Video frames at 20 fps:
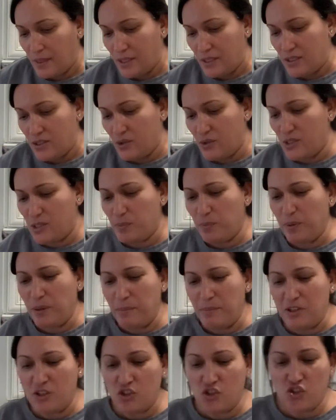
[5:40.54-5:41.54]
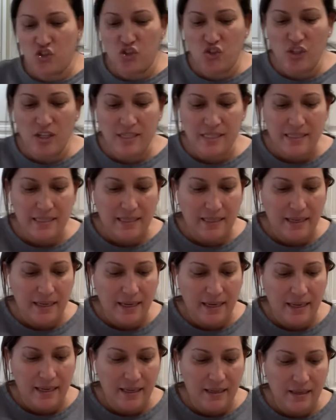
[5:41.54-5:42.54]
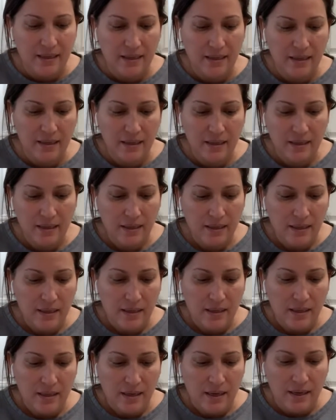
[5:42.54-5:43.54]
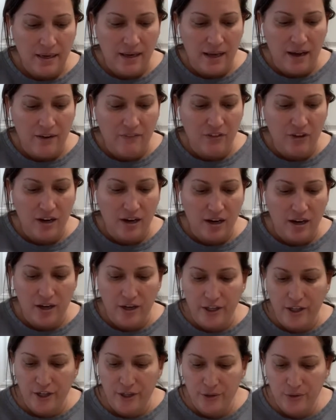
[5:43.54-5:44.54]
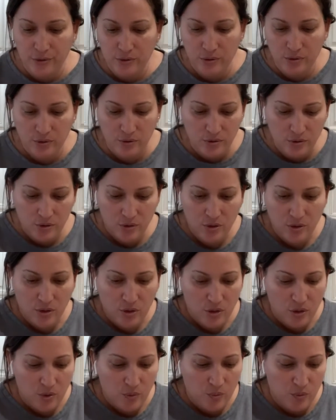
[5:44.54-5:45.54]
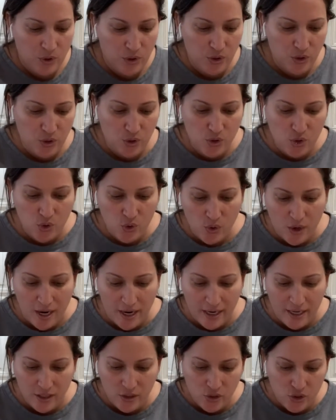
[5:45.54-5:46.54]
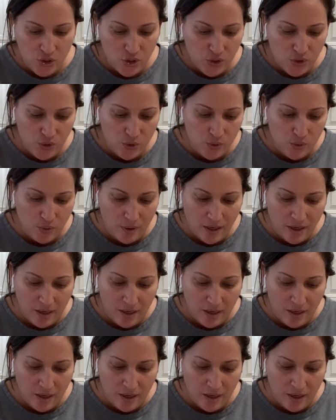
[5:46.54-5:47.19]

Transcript: So it's pretty much just like an avocado when you're trying to